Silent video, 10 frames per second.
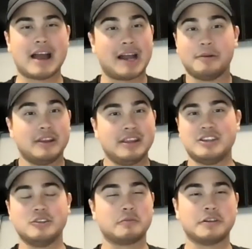I really
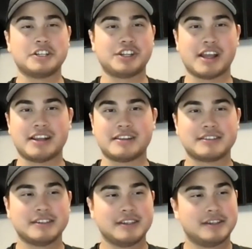do appreciate,
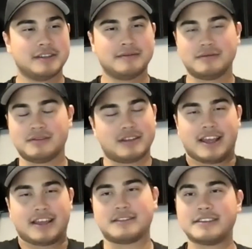
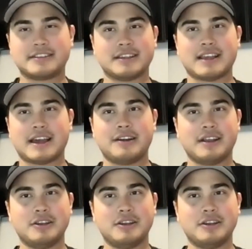hey, this is a Saturday.